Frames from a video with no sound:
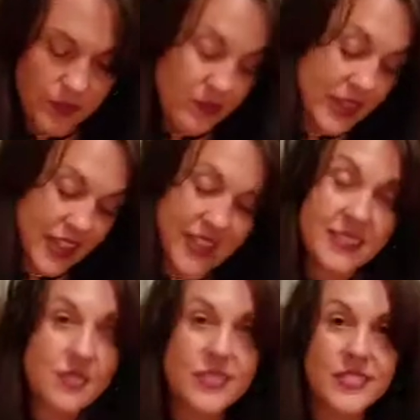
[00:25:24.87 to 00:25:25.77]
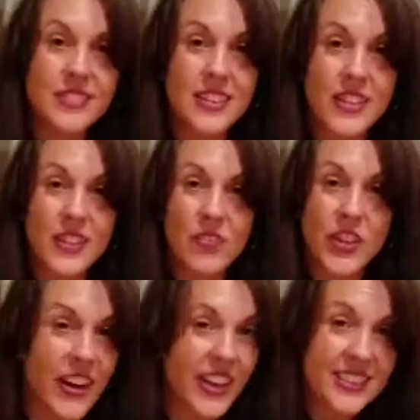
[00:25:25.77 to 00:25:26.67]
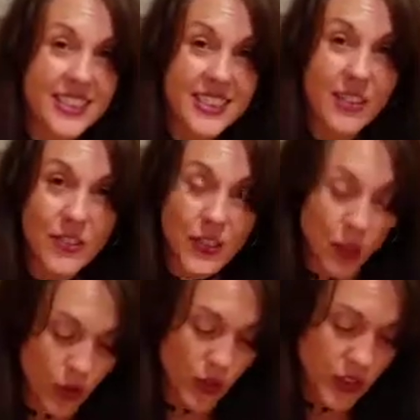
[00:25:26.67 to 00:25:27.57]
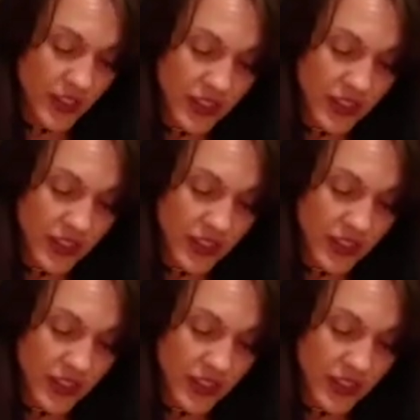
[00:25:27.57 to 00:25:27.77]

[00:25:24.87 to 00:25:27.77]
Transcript: Yeah, leave their asses out in the cold.